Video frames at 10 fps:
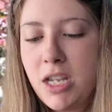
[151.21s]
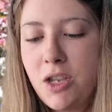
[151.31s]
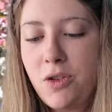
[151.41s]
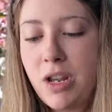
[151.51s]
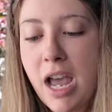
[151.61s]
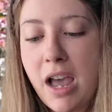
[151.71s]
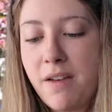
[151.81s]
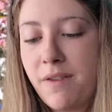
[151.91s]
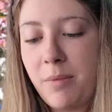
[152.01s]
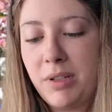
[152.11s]
you can
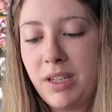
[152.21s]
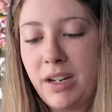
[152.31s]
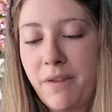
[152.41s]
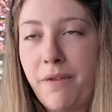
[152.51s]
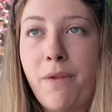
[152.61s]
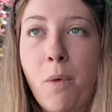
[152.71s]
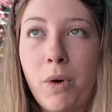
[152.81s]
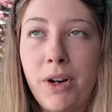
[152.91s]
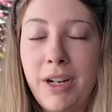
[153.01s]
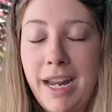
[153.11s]
have up to like a
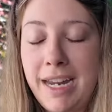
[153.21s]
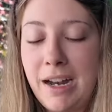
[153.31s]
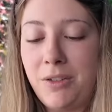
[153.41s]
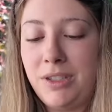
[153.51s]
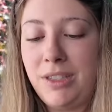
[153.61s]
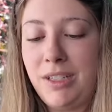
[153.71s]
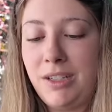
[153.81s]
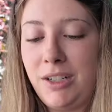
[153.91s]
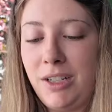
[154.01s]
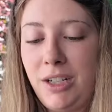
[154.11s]
4 to 8 ounce sinker.